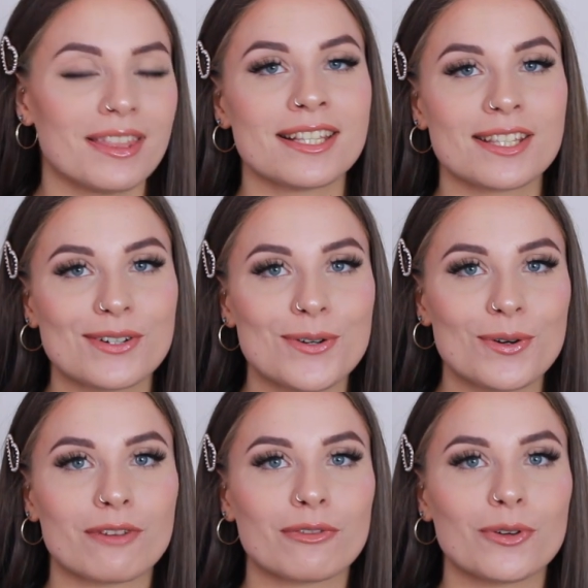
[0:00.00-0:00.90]
This is a
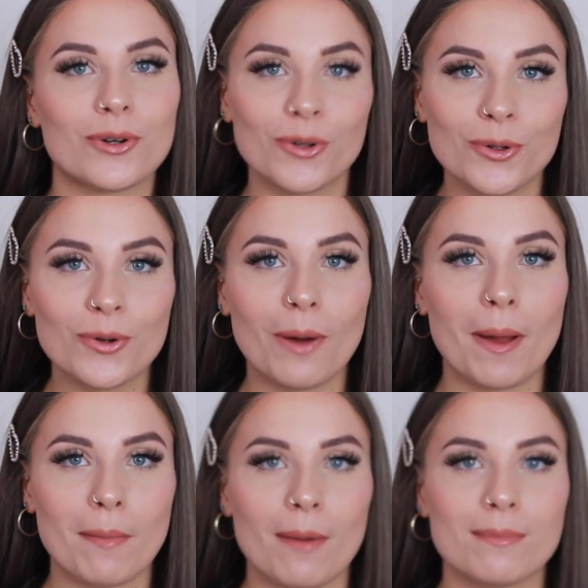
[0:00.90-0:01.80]
haul of all
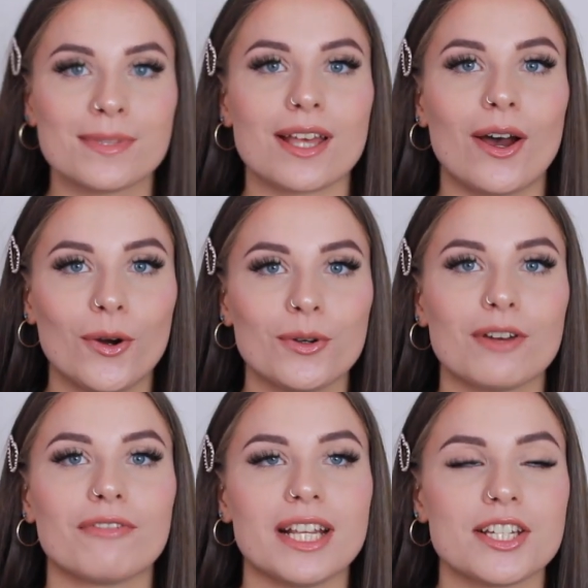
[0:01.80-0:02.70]
my mum's old
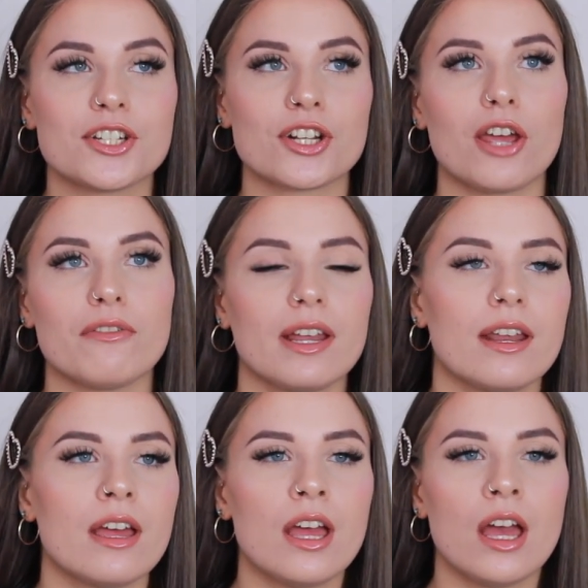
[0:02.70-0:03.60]
vintage
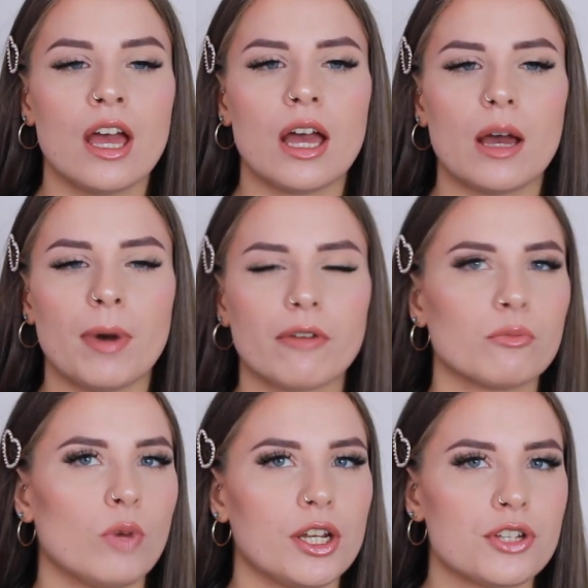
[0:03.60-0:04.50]
clothing, apart
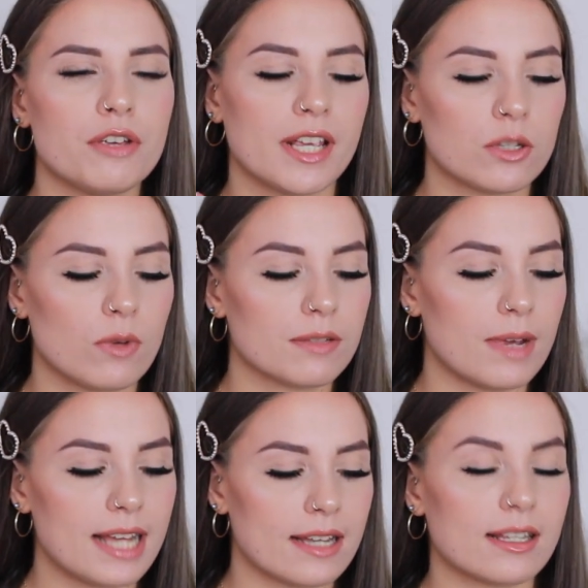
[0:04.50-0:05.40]
from one or two things. One's
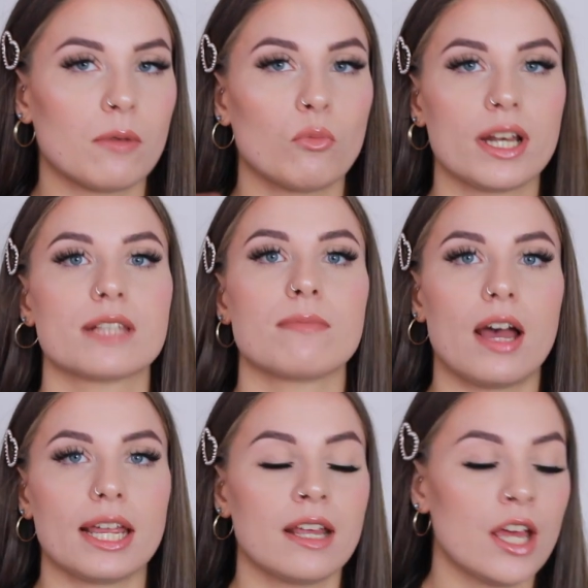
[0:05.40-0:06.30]
my dad's and one is
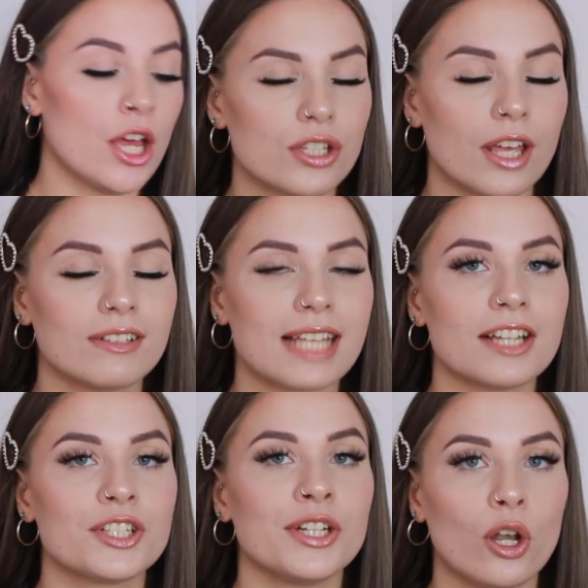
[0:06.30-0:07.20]
mine. So there's
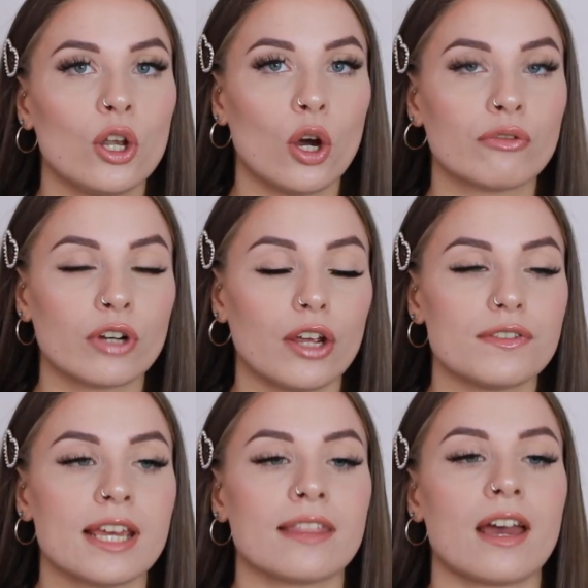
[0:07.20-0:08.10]
actually a lot of
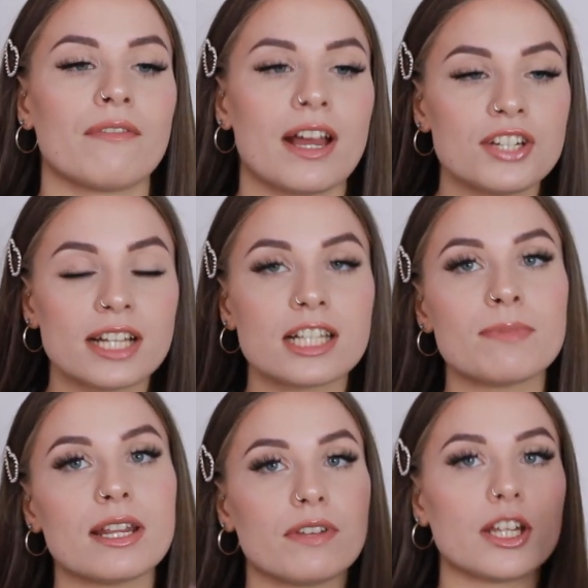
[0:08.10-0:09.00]
clothes here that I've actually had to
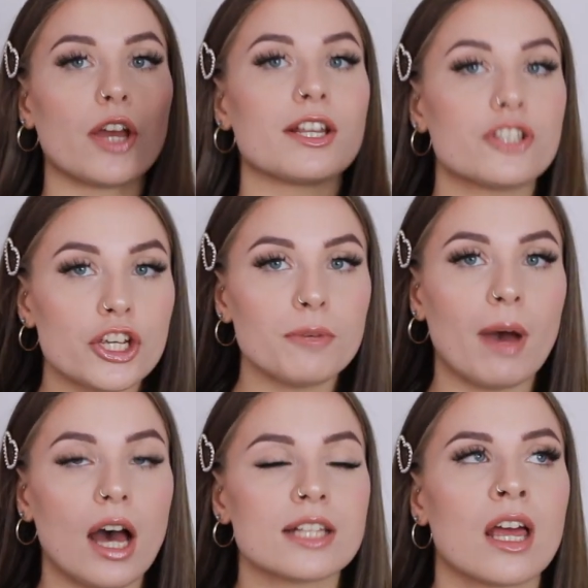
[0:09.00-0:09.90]
split the video into two
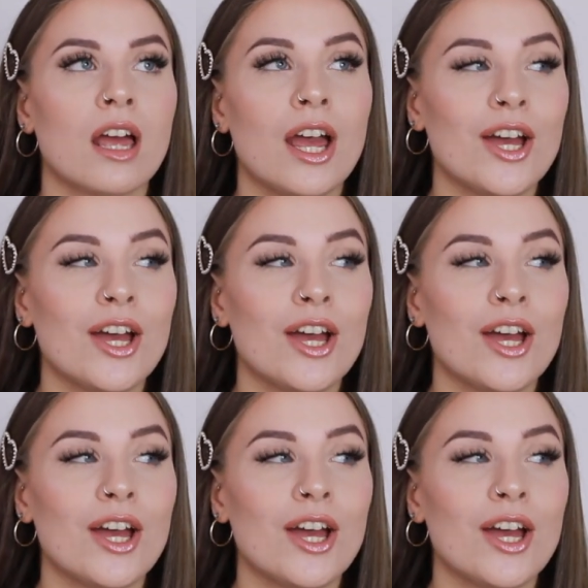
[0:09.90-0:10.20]
parts.